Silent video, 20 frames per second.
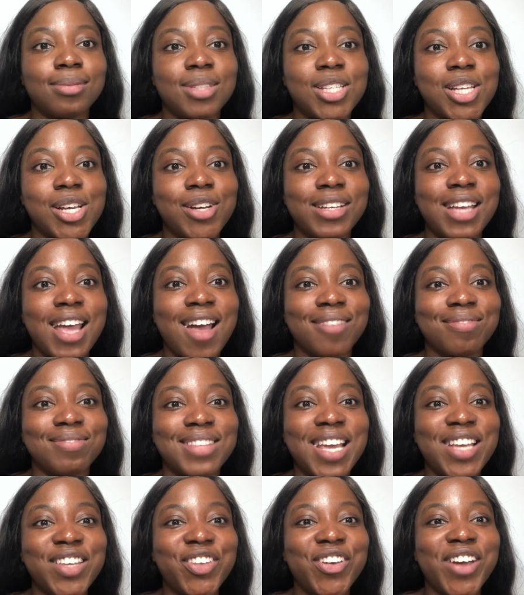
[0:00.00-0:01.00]
So yeah,
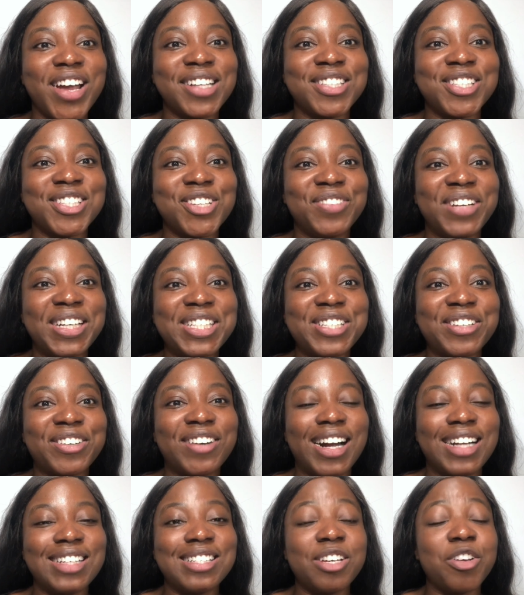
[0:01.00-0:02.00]
thank you guys so much for
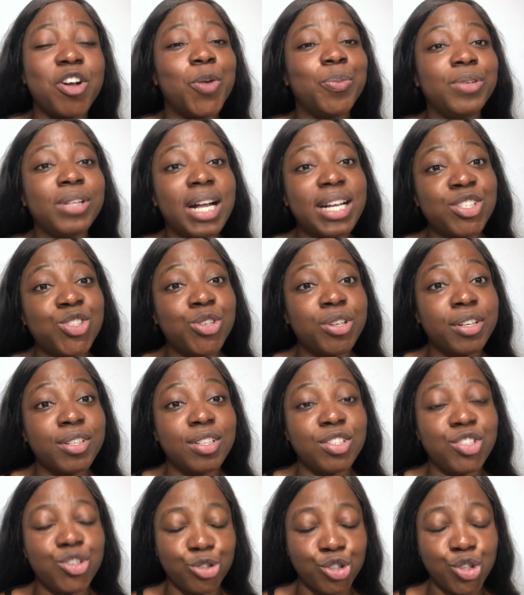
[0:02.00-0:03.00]
watching. Hope you guys you got,
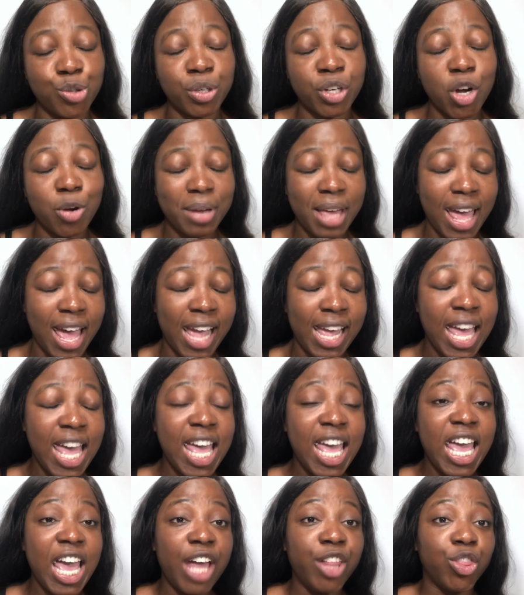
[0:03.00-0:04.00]
you're doing okay
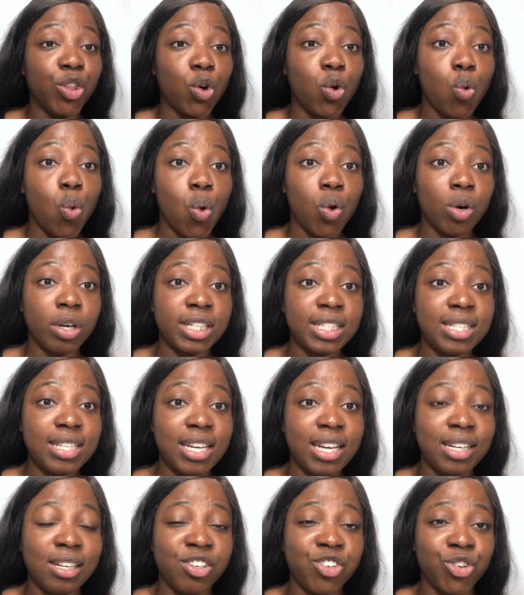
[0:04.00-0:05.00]
in the
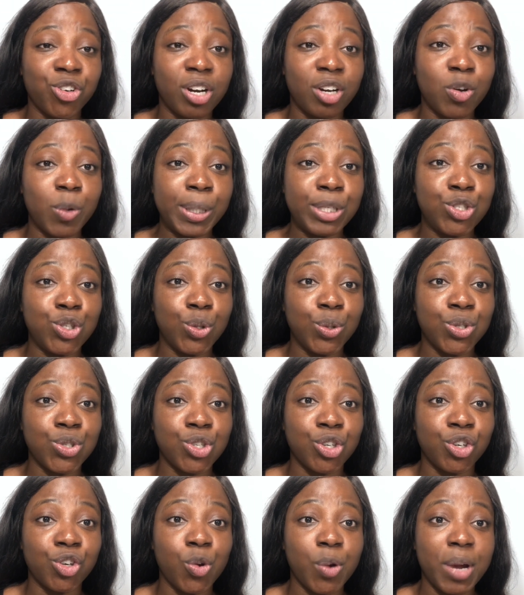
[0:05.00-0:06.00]
quarantine and you're not going too
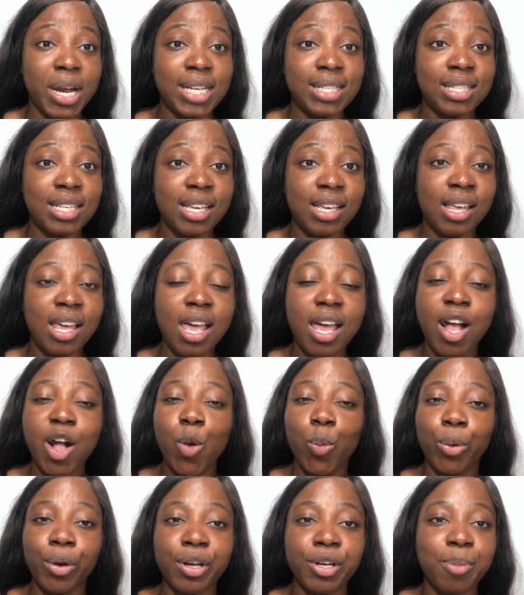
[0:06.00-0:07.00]
stir crazy.
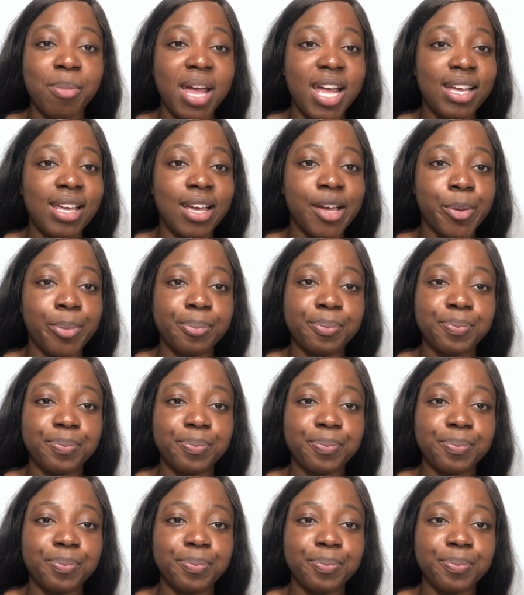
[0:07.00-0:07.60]
We're gonna make it.